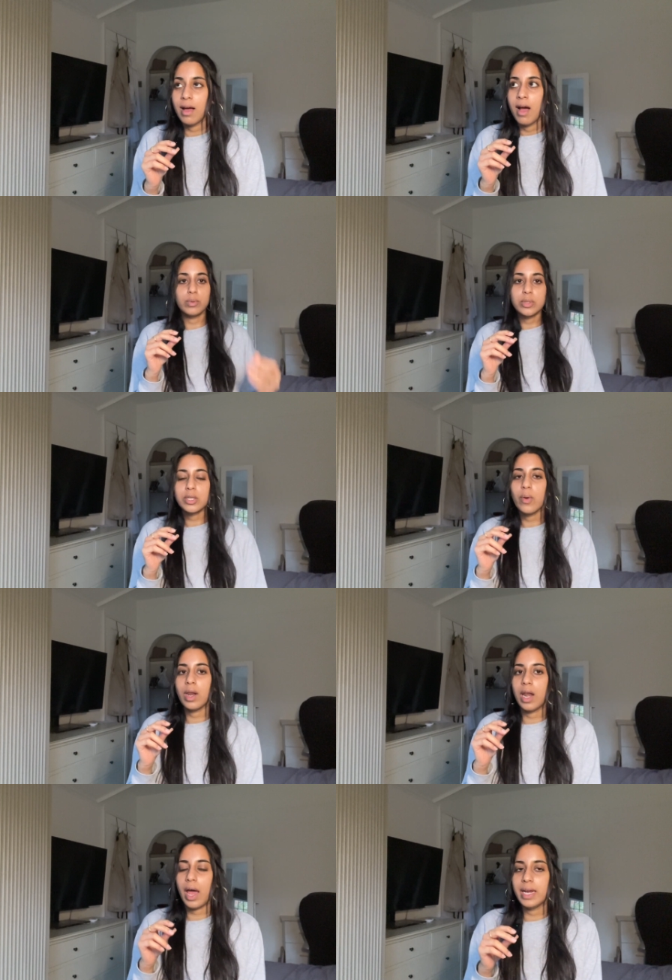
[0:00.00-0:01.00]
Also
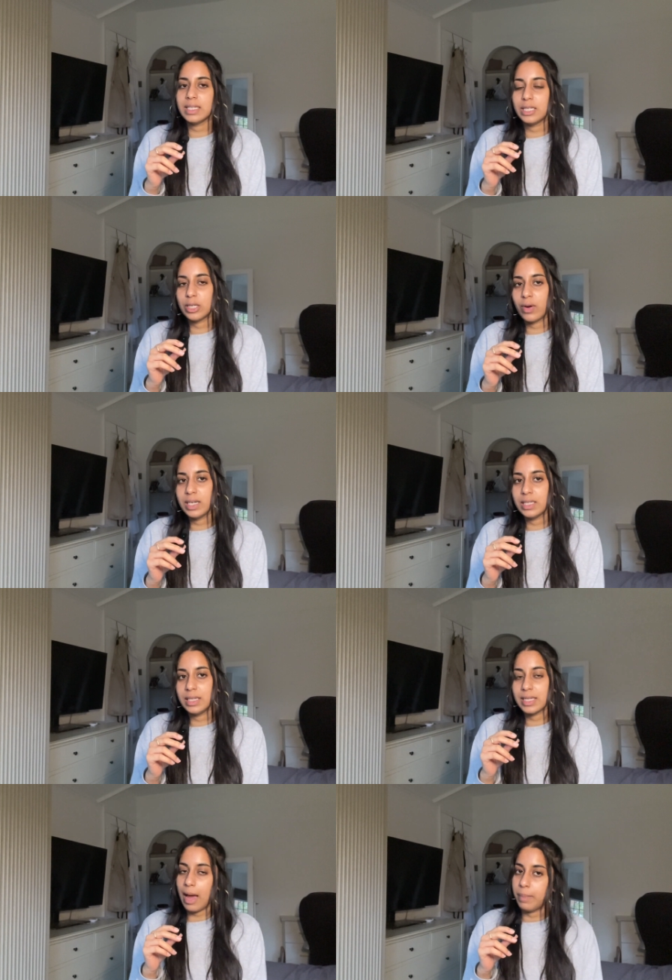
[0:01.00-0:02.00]
liked integrating
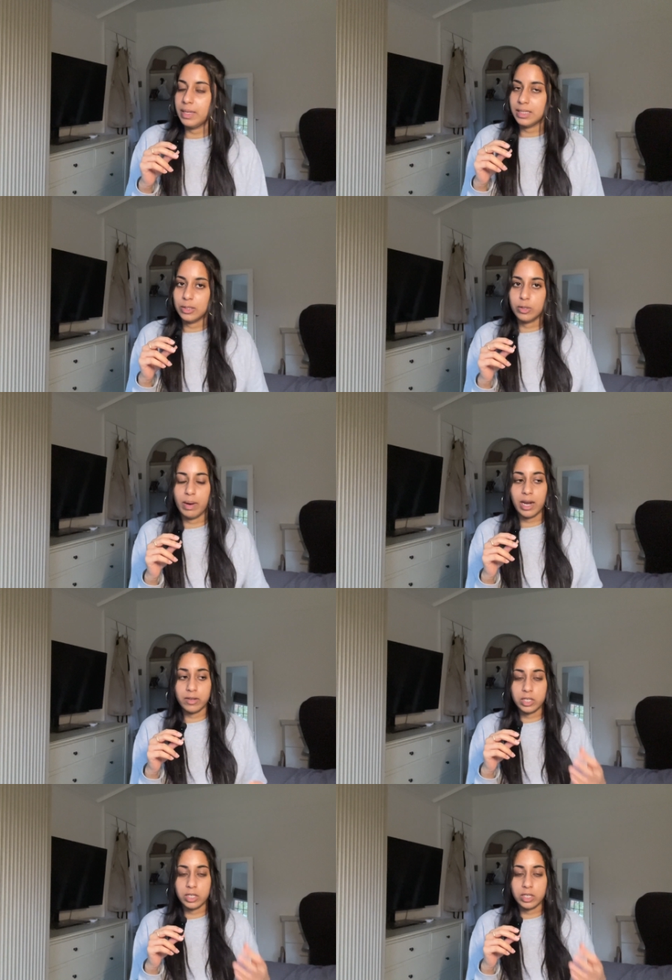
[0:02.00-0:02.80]
these habits into my life,